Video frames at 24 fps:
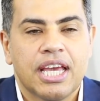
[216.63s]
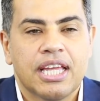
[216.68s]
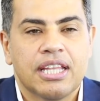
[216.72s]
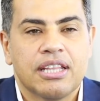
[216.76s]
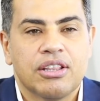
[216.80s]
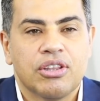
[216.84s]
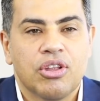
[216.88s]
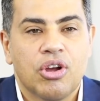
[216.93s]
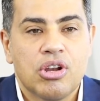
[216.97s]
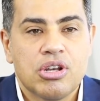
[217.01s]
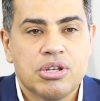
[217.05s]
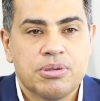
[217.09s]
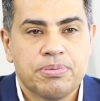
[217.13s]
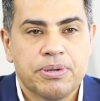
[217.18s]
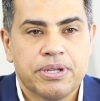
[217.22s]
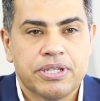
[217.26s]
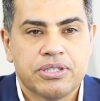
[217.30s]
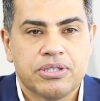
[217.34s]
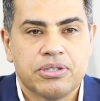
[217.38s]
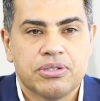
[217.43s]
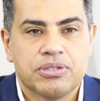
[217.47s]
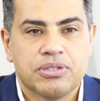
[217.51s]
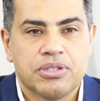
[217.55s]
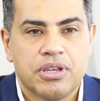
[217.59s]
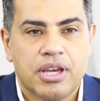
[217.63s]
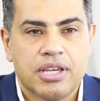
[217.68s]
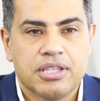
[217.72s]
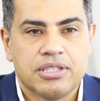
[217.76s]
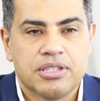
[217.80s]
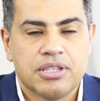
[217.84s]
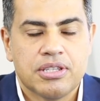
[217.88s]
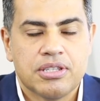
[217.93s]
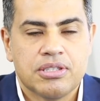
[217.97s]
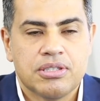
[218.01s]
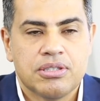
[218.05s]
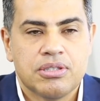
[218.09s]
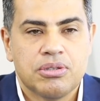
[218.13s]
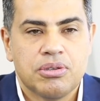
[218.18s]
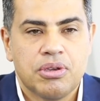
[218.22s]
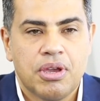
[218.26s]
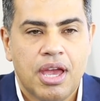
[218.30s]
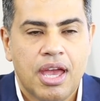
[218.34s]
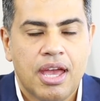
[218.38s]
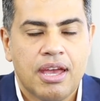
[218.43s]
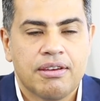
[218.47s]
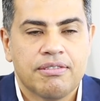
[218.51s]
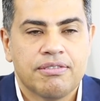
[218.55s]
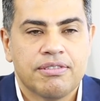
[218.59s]
at large pixel sizes, you
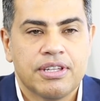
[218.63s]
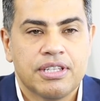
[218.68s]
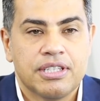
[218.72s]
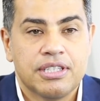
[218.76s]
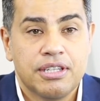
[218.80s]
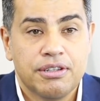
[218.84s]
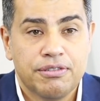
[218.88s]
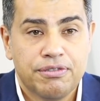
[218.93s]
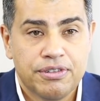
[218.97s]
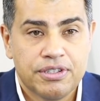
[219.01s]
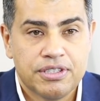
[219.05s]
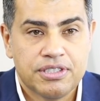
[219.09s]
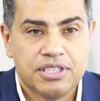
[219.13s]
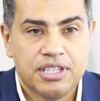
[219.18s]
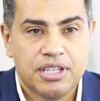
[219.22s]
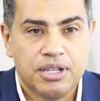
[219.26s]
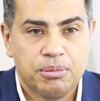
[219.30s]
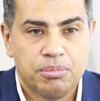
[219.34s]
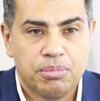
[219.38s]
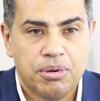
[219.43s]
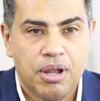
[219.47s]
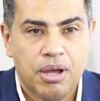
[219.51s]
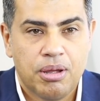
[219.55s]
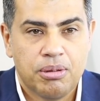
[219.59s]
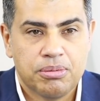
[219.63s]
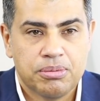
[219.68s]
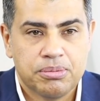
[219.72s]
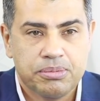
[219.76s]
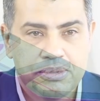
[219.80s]
have a different set of problems.